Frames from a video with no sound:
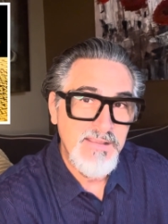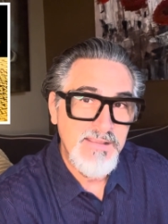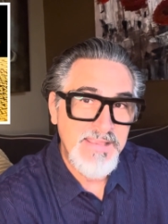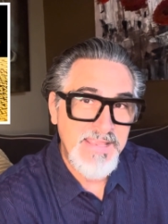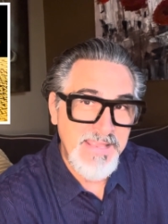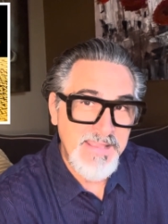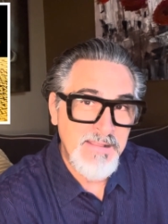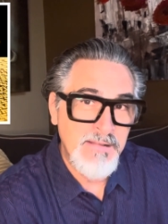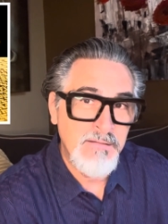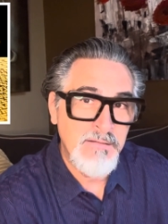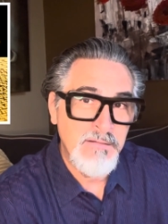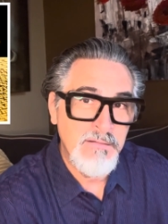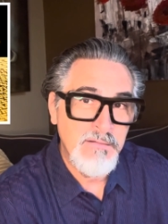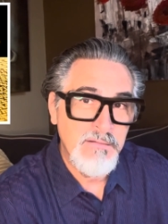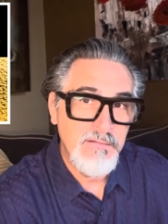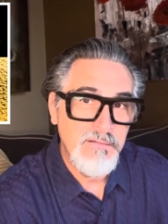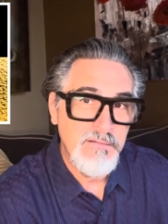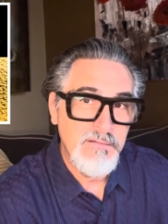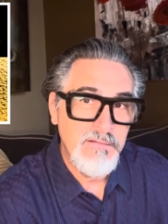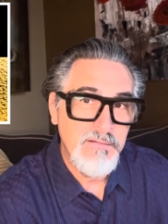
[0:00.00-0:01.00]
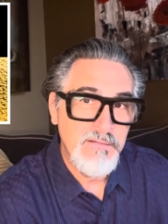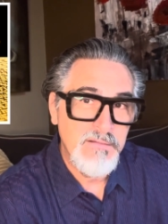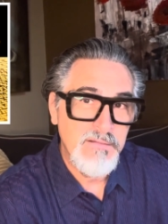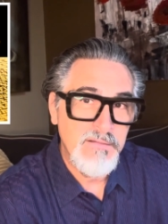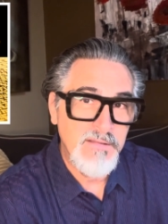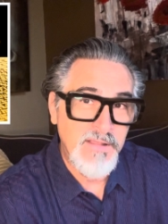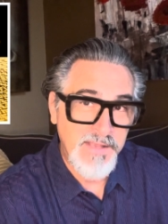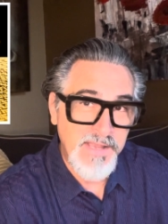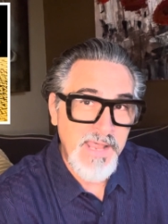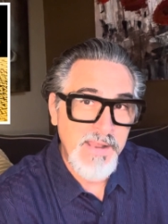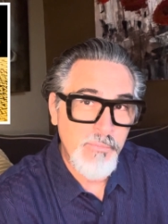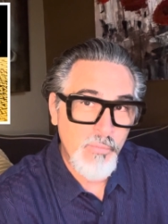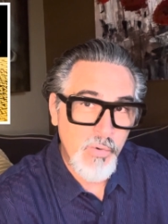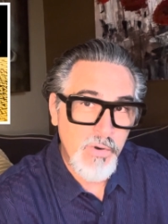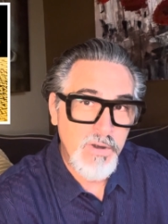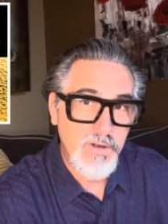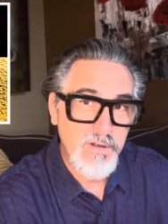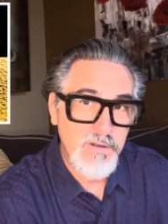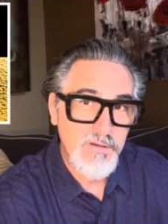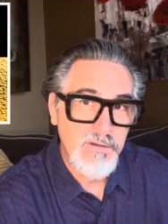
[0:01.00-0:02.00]
in the
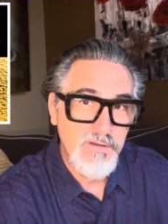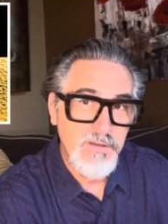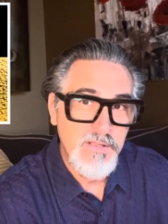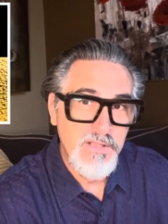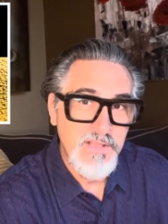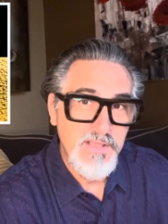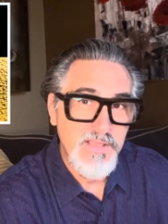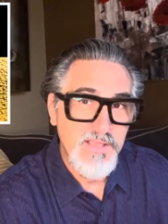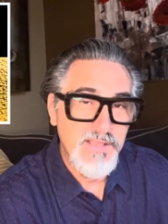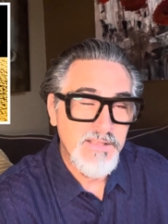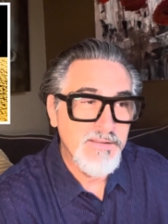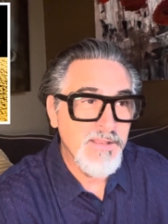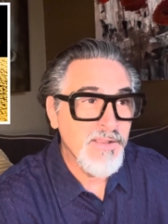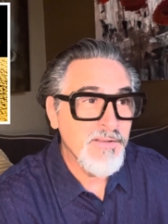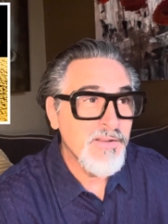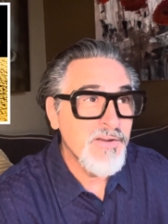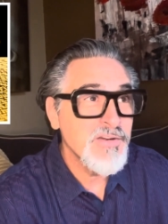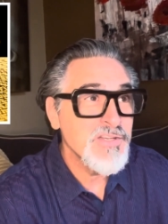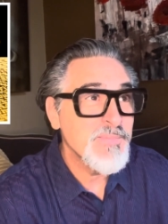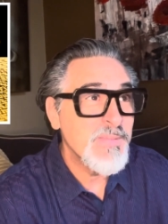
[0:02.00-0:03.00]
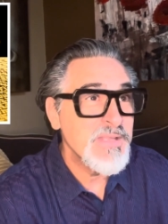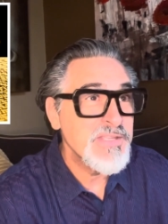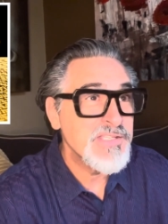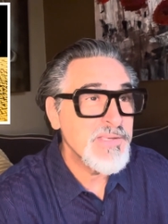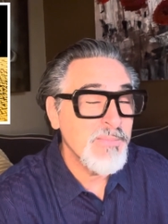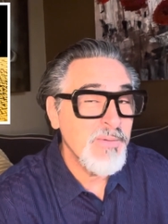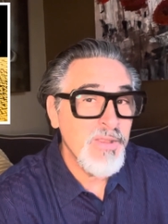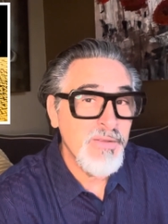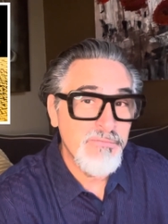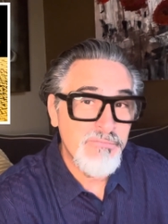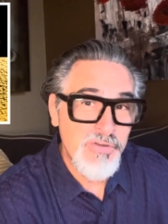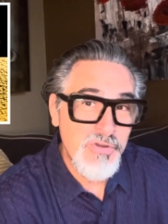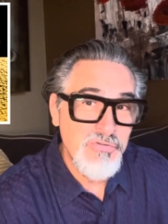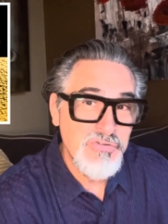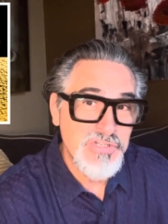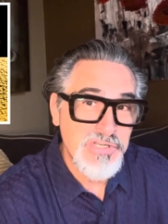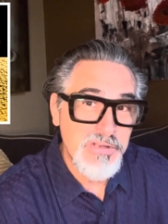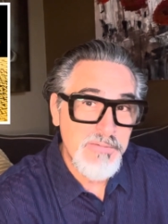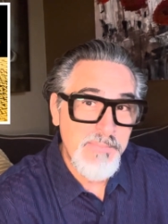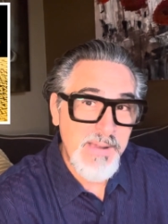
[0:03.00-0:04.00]
network. Now, there's been some
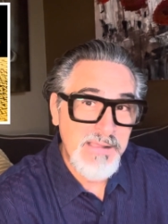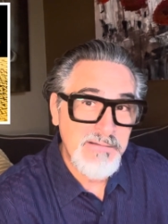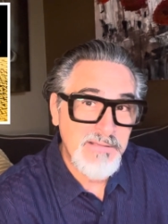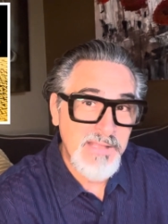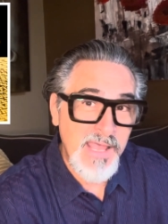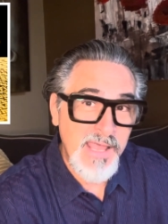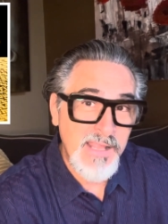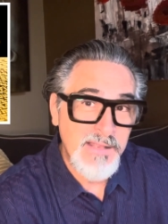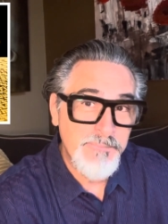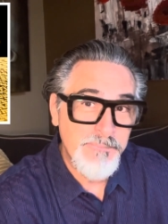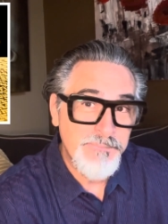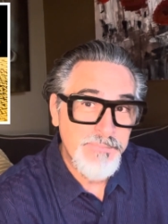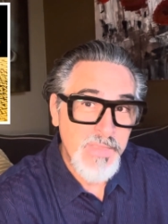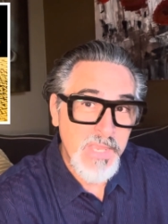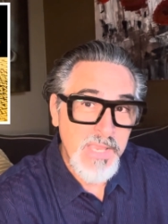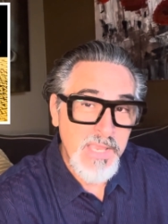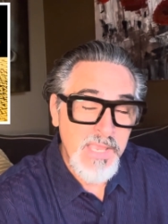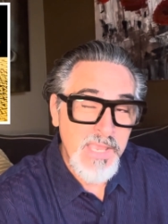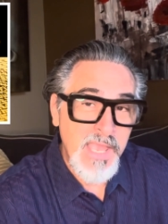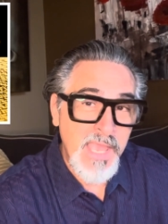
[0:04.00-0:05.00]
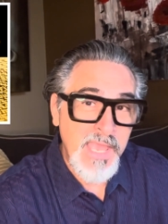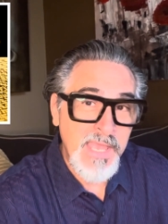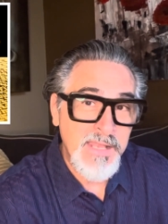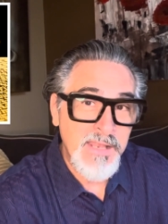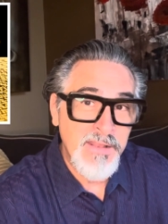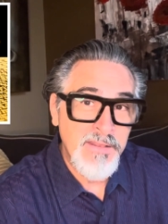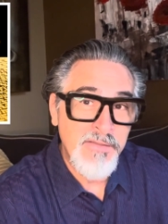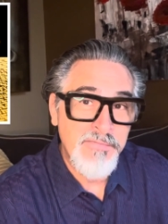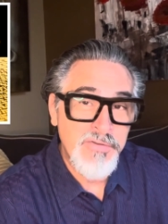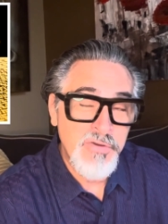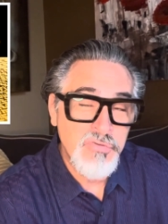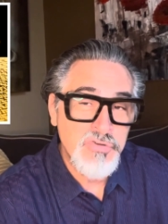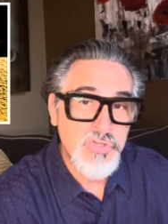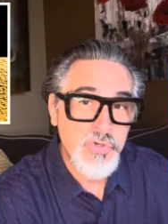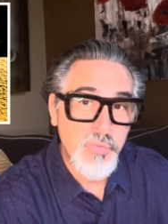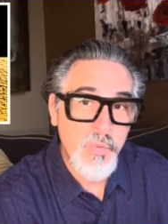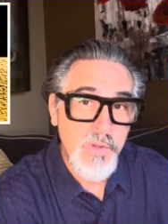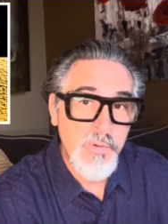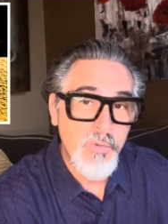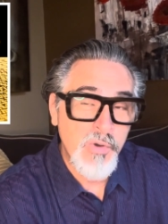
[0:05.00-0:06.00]
confusion about that, and in the
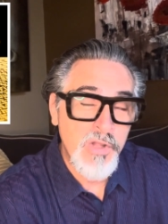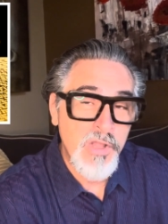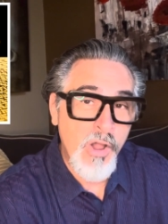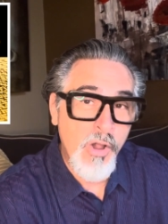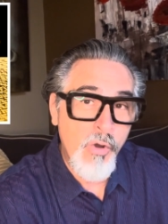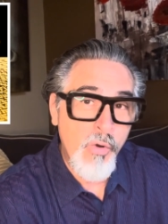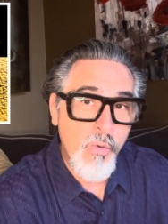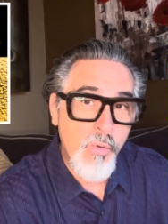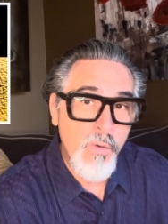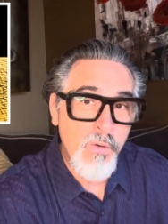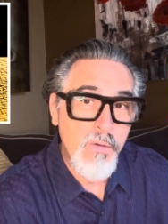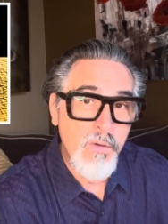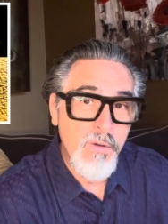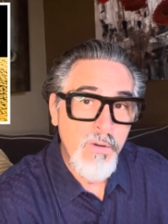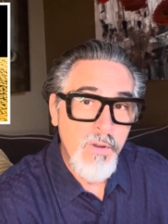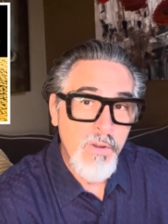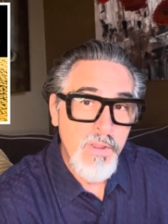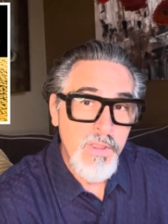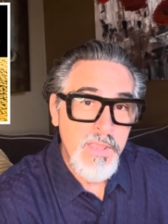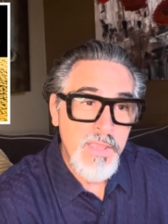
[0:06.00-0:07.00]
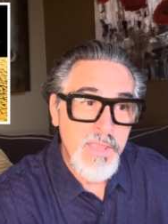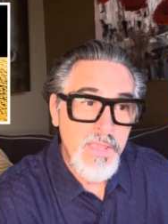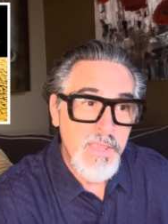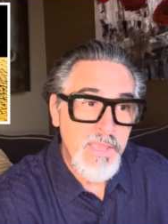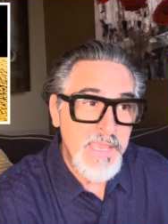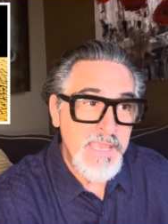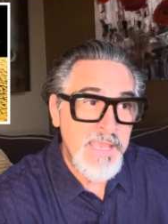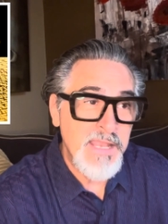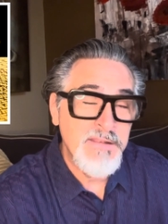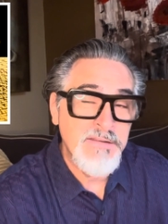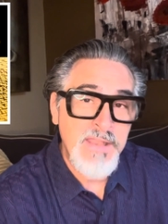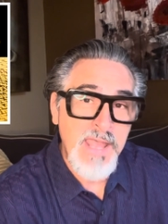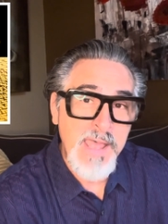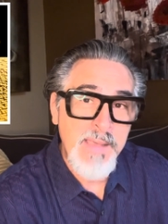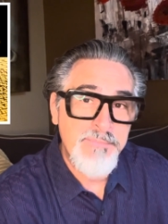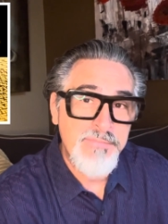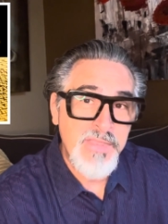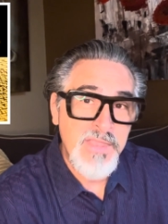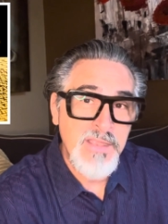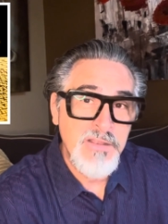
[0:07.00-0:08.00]
future, we will go in
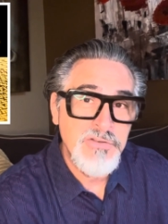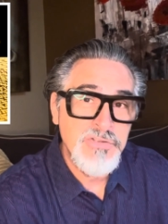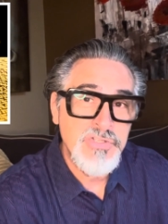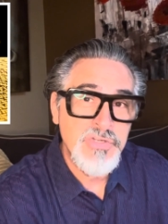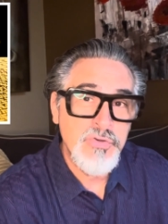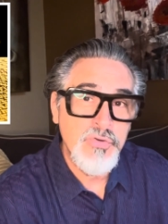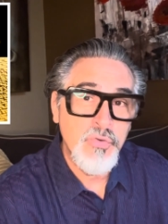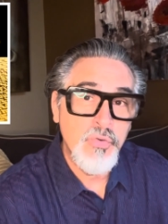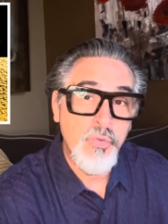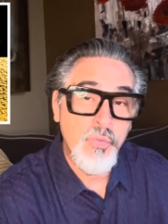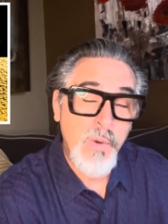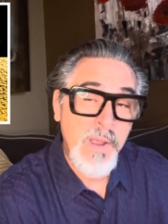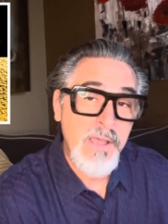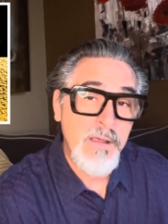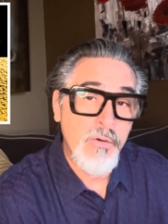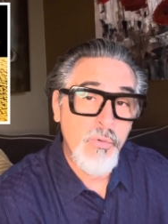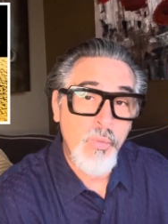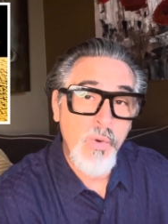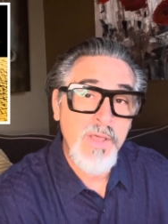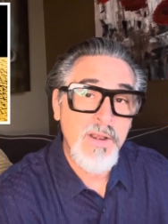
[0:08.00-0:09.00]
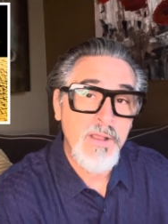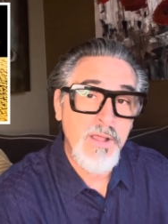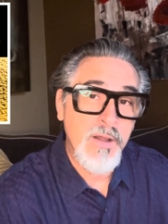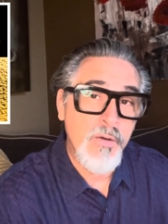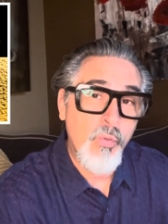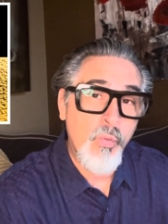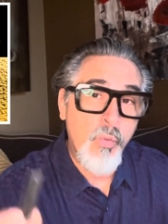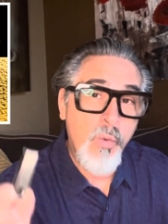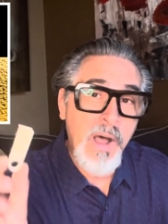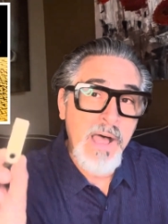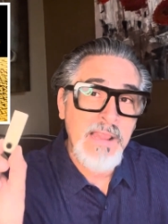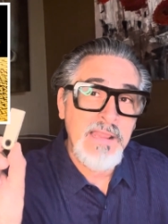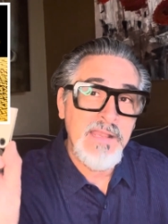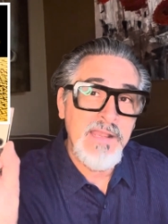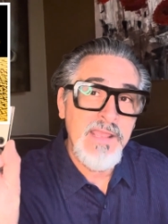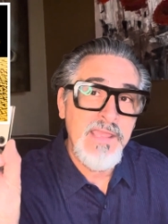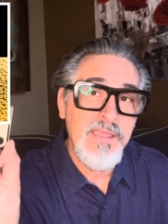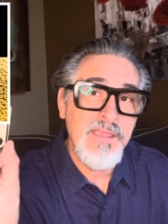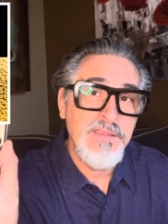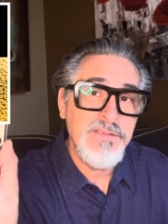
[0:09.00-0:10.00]
depth into, well, what a
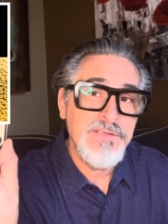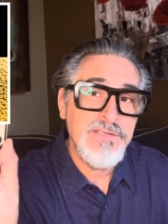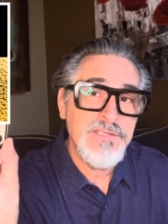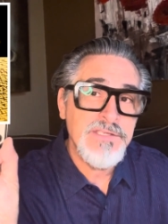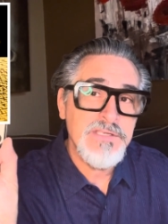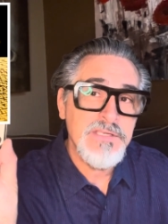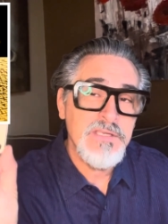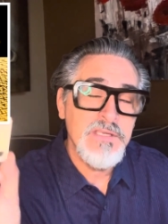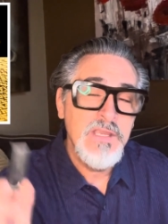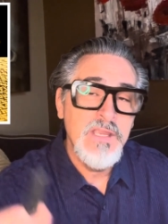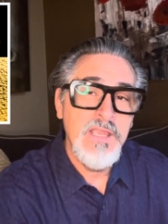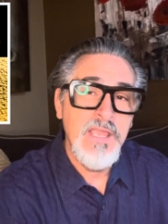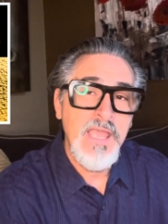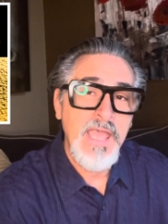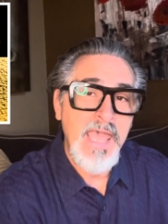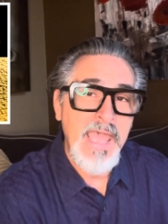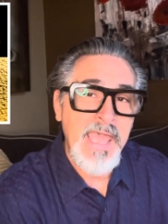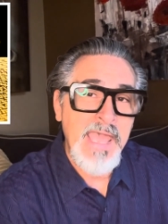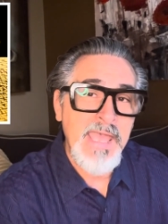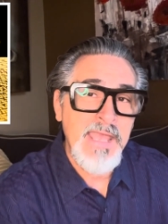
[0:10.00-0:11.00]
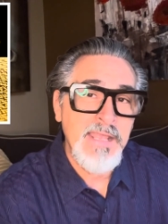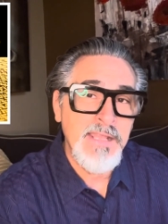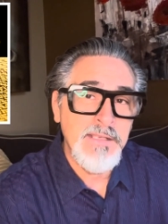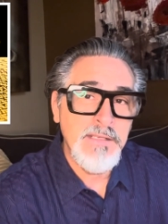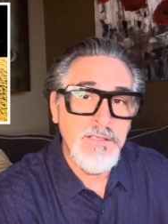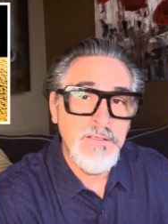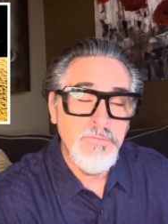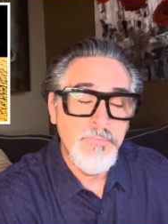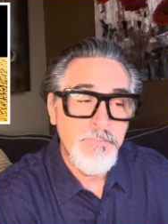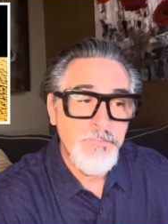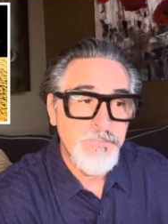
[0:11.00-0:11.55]
wallet is and